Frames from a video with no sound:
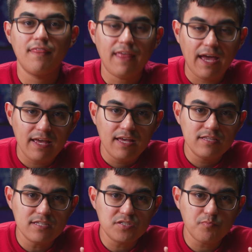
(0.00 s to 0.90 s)

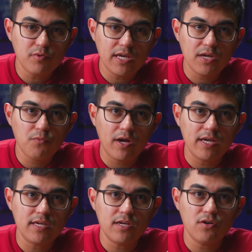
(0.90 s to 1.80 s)
that display
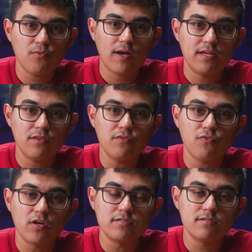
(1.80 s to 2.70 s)
right here, right in the
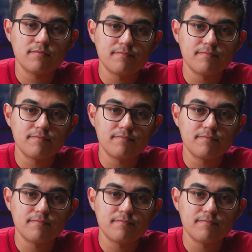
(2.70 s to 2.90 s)
front.